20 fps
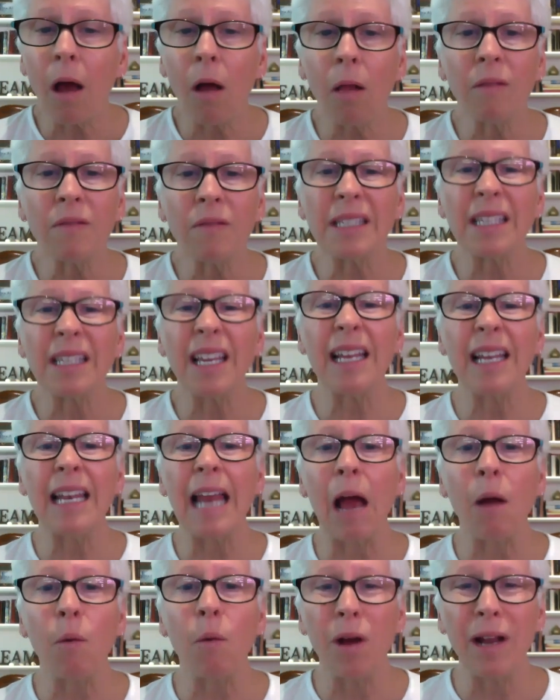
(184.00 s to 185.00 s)
all of a sudden
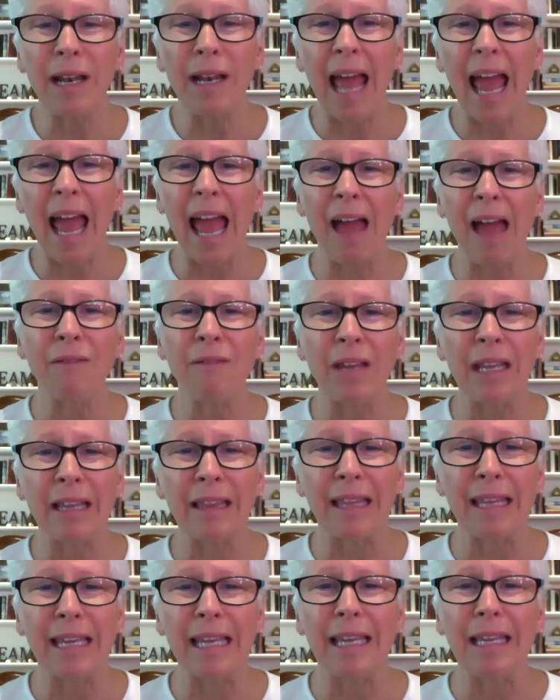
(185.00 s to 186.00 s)
I wasn't having
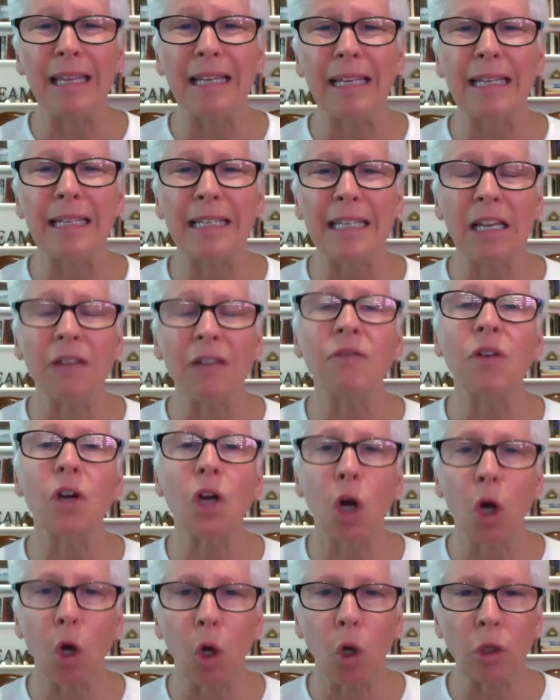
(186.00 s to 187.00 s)
the
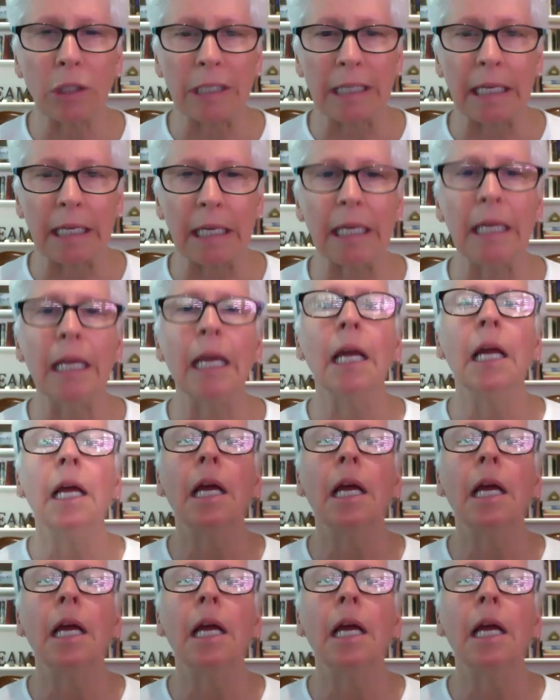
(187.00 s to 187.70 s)
difficulty